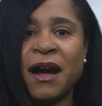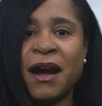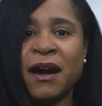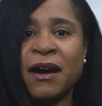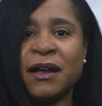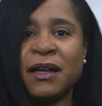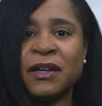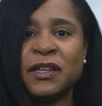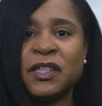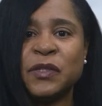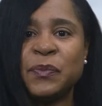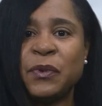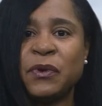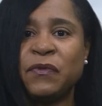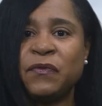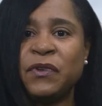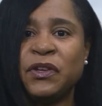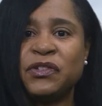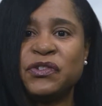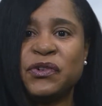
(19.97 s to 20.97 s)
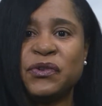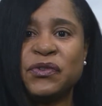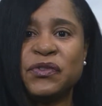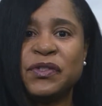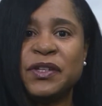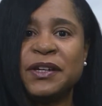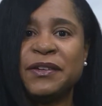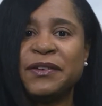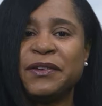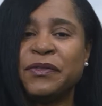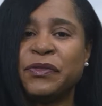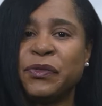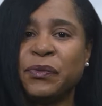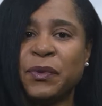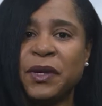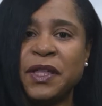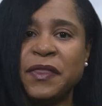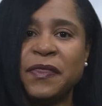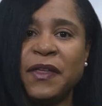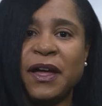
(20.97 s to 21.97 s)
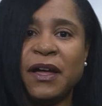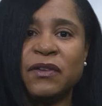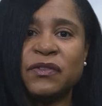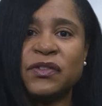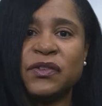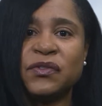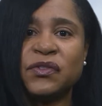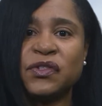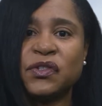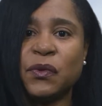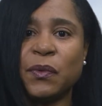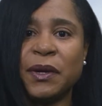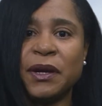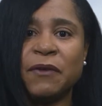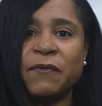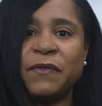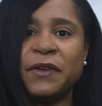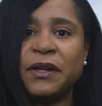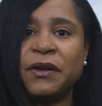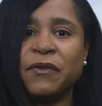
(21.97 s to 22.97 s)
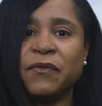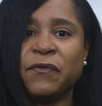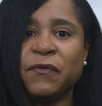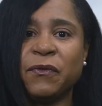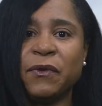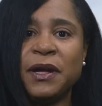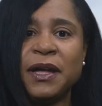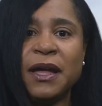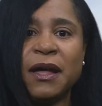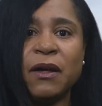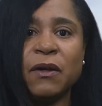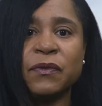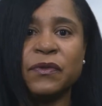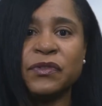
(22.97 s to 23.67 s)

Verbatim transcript: Our expo features nearly 3,000 square feet of free health